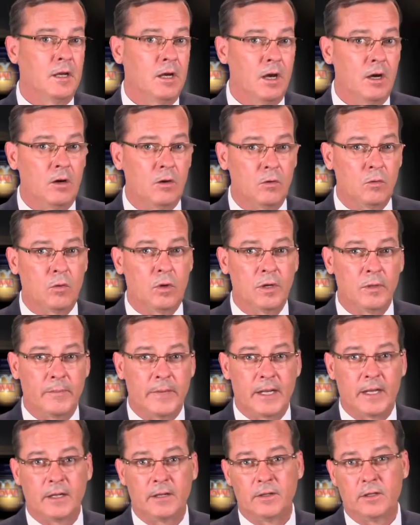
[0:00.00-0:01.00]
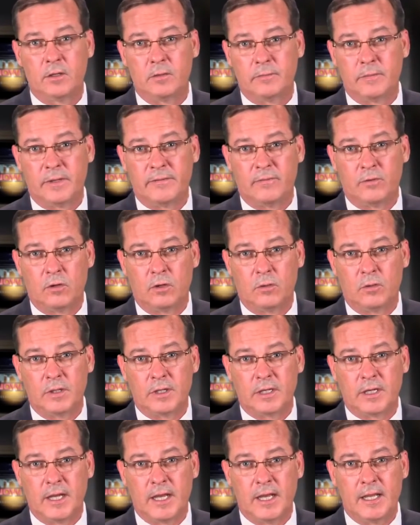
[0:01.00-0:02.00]
oh, what am I going to do with my
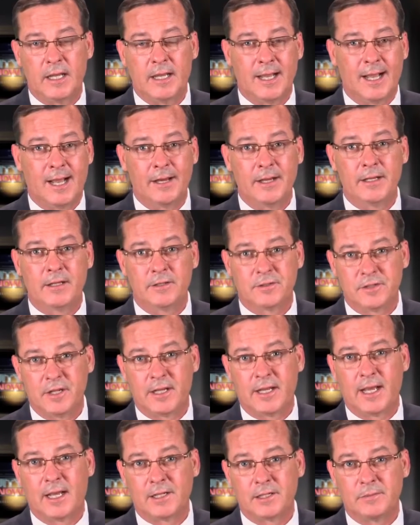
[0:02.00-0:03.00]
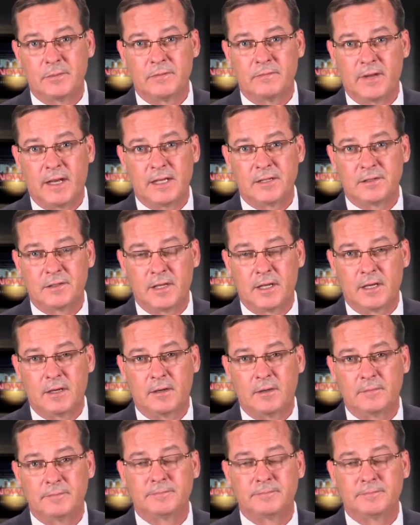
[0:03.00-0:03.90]
401k? I need to seek out some advice now.